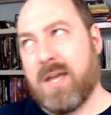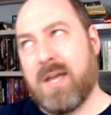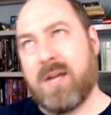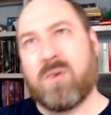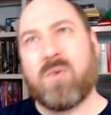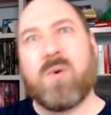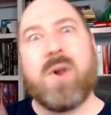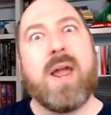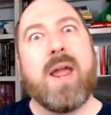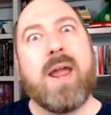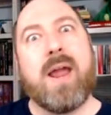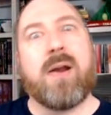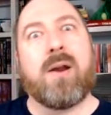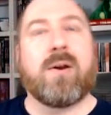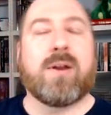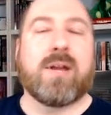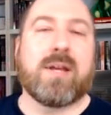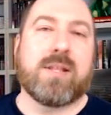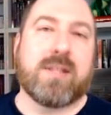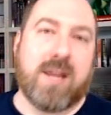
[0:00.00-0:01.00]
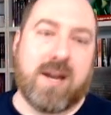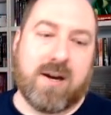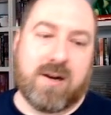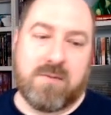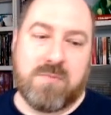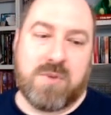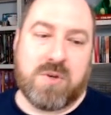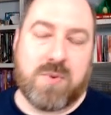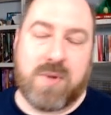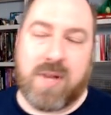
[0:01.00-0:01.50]
gray area there
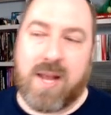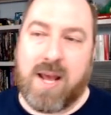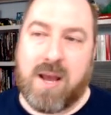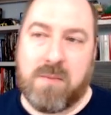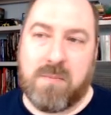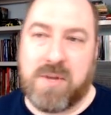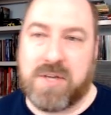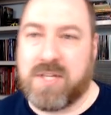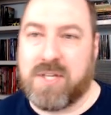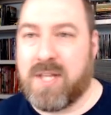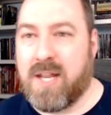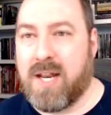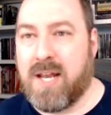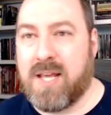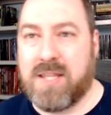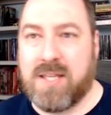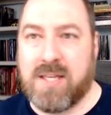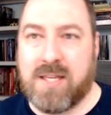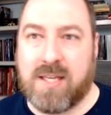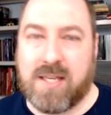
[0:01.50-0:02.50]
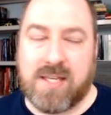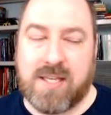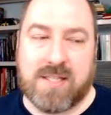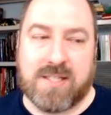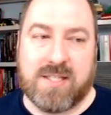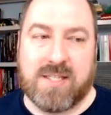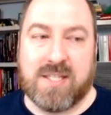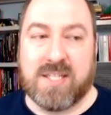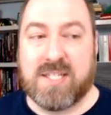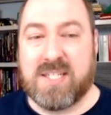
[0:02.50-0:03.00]
in between how much of that I think
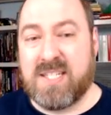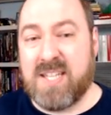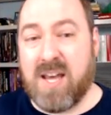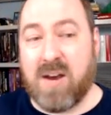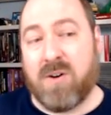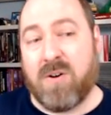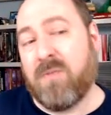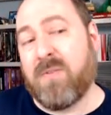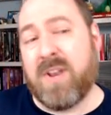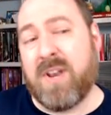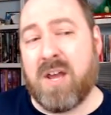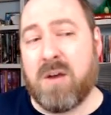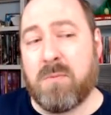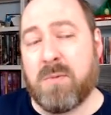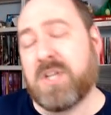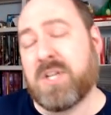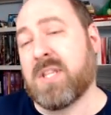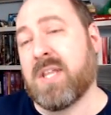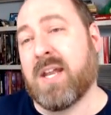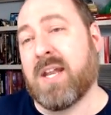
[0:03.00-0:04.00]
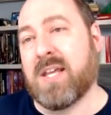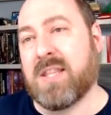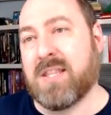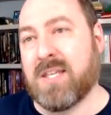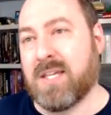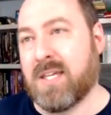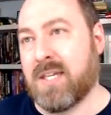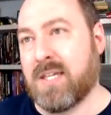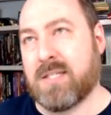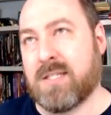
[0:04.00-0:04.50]
is the self and how much of that I
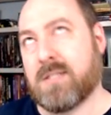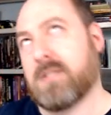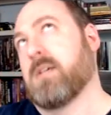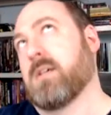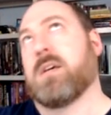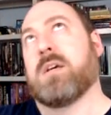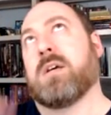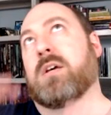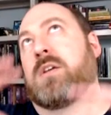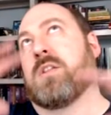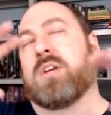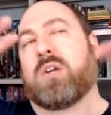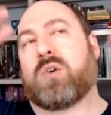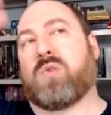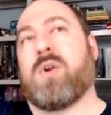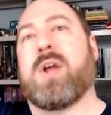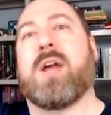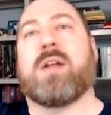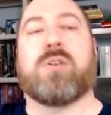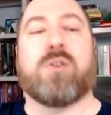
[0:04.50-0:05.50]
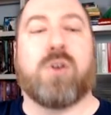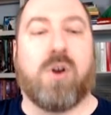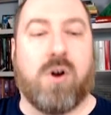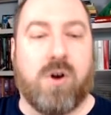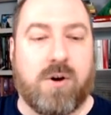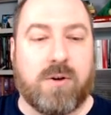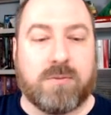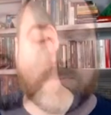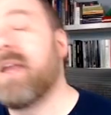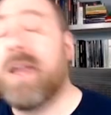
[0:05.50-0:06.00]
think is the grander
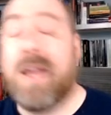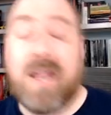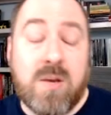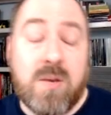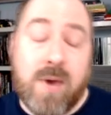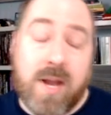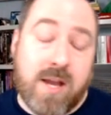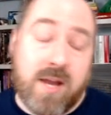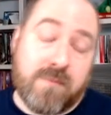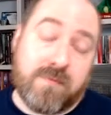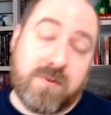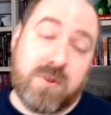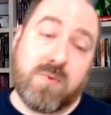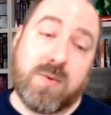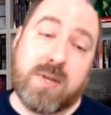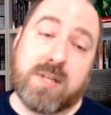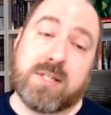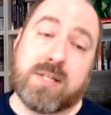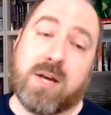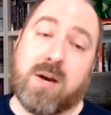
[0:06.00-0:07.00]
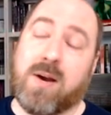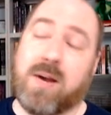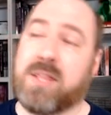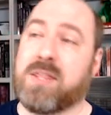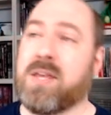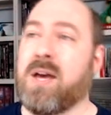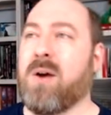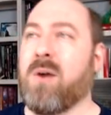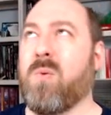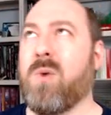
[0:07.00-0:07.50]
all. Anyway, a few weeks ago I
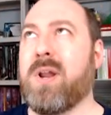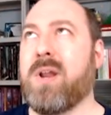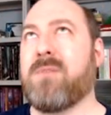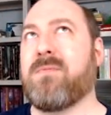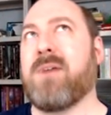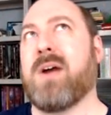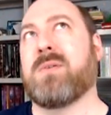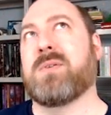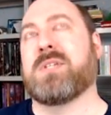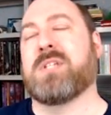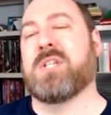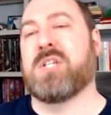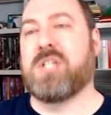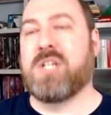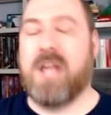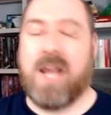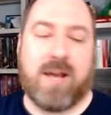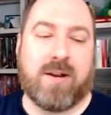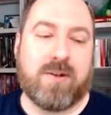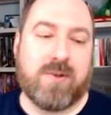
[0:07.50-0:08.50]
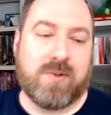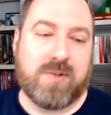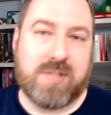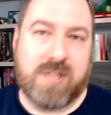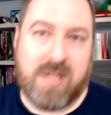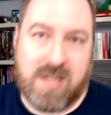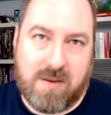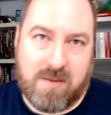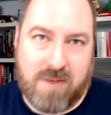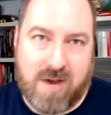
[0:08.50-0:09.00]
thought, what if I was to channel
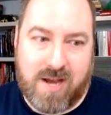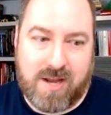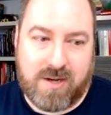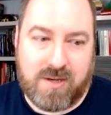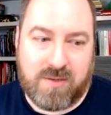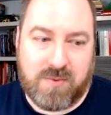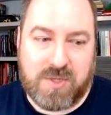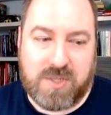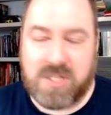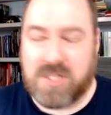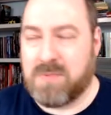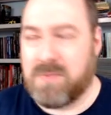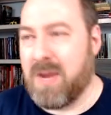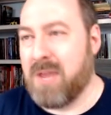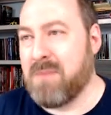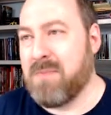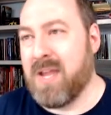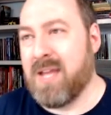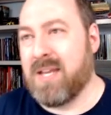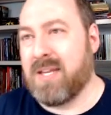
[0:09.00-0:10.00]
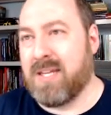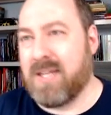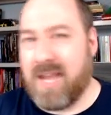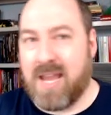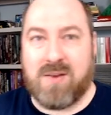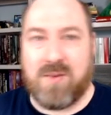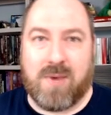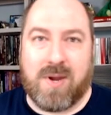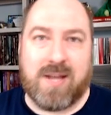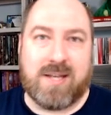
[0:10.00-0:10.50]
Tiamat, which is my main
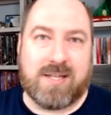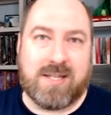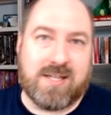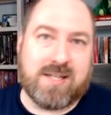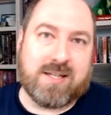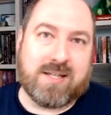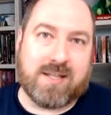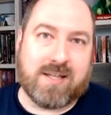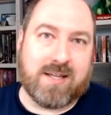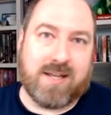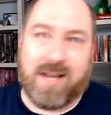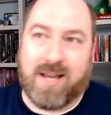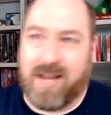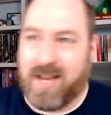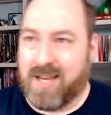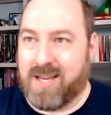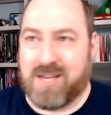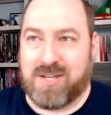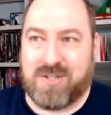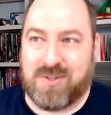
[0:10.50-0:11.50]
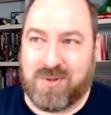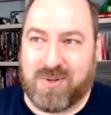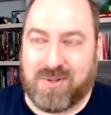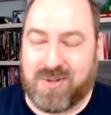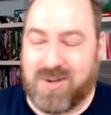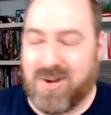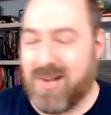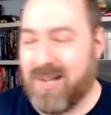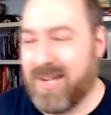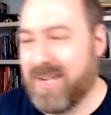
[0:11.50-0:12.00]
gateway deity, I guess you could
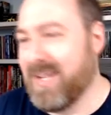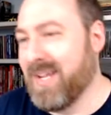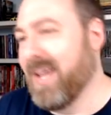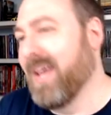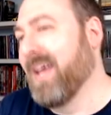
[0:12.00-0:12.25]
call it,